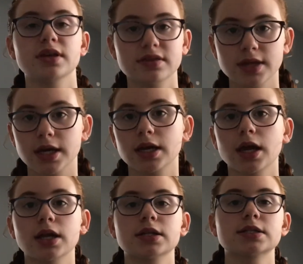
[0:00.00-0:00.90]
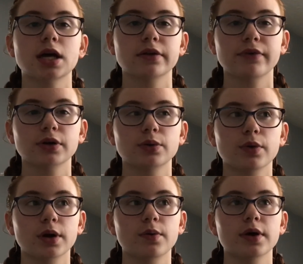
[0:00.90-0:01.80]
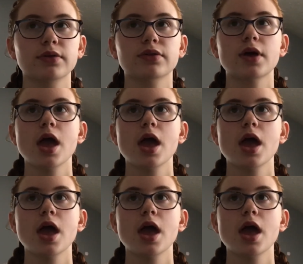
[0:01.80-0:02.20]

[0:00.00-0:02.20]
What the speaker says: thick and it's kind of hard to work with.